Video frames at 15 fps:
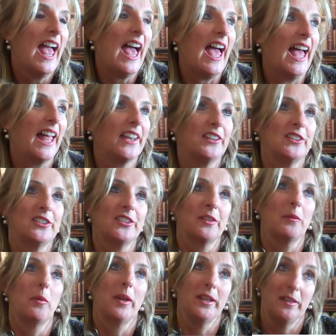And
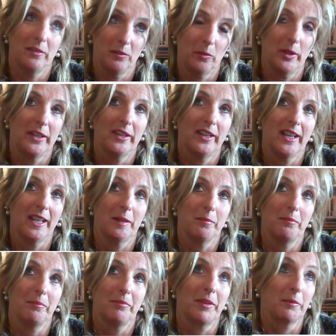when
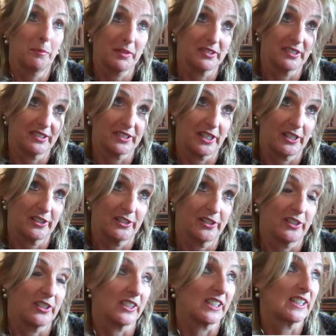the business started to
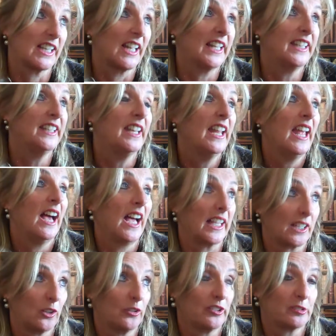decline, I
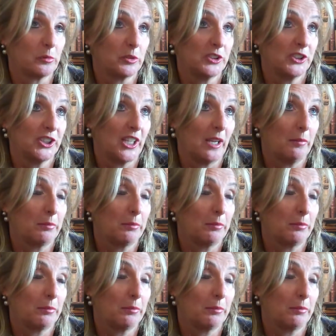closed one shop.